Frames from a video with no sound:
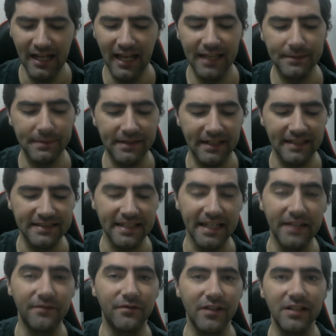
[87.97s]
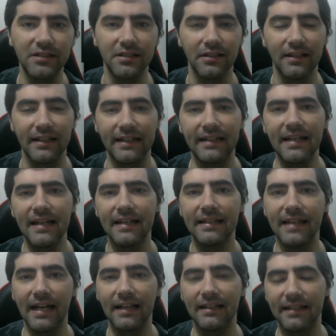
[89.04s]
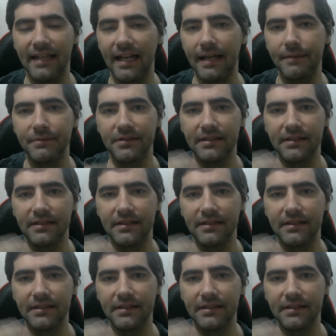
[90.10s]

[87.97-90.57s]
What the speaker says: It's because eventually Gala Games,